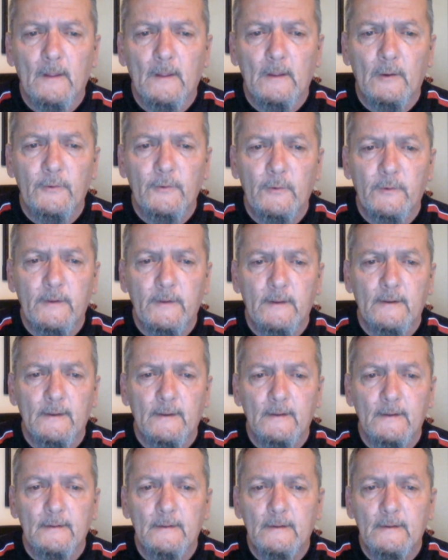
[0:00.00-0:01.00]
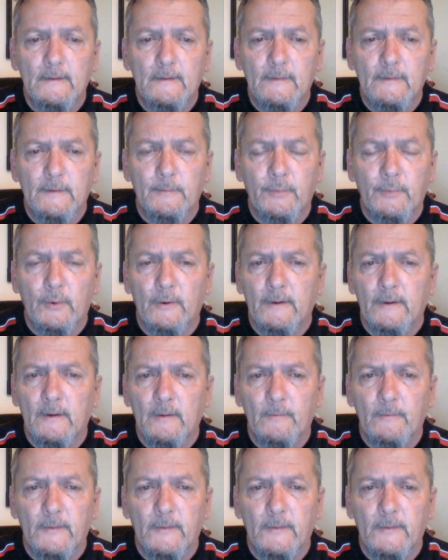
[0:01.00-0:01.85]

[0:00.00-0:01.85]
how you can support our